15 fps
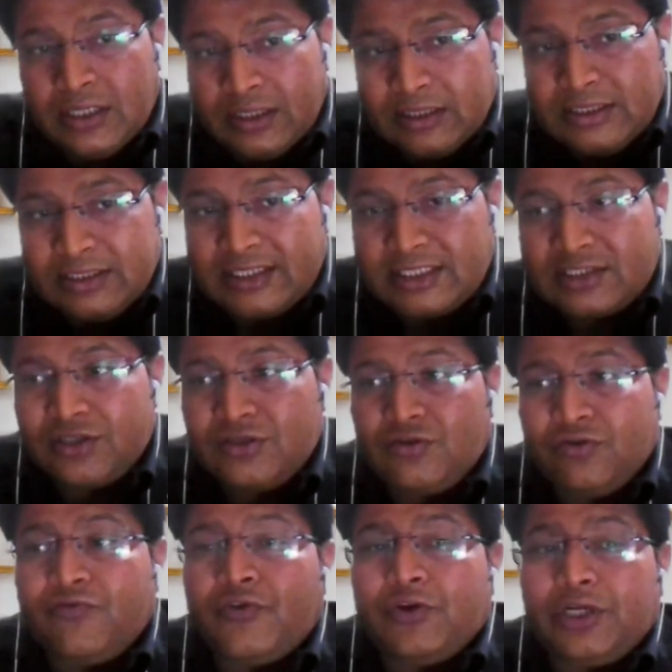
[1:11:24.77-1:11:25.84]
this section
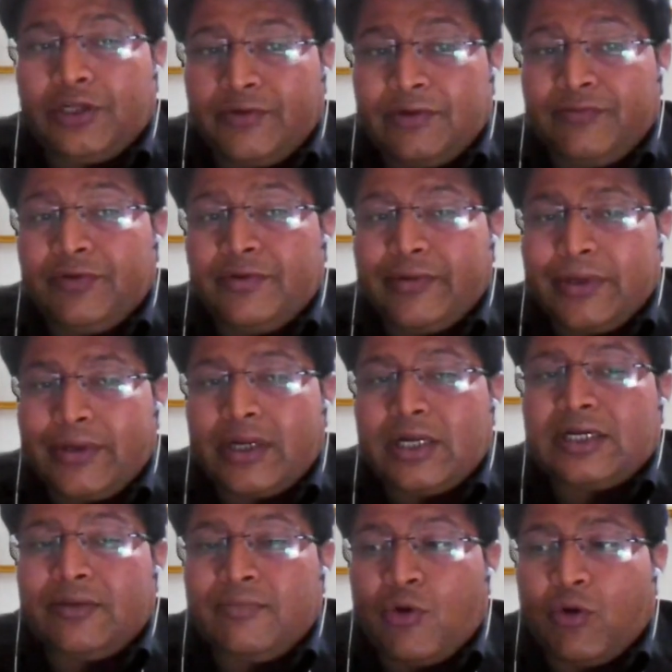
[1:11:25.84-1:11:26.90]
241, we will
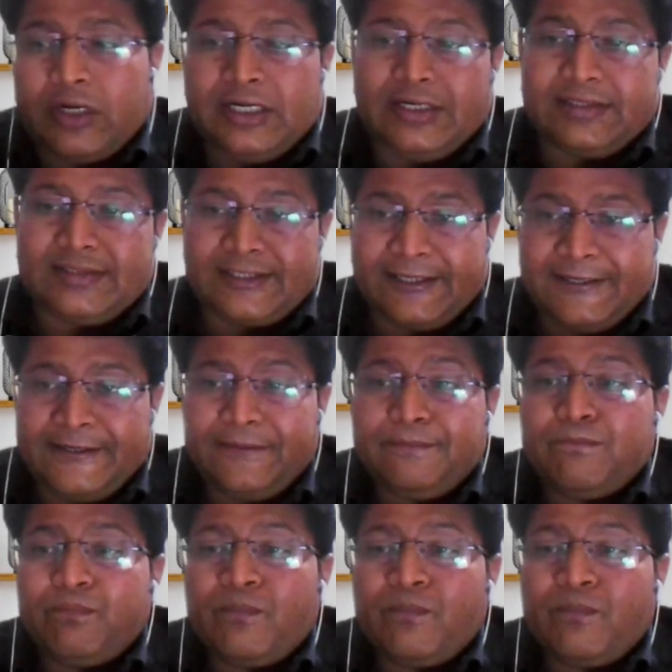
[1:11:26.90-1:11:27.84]
get more understanding.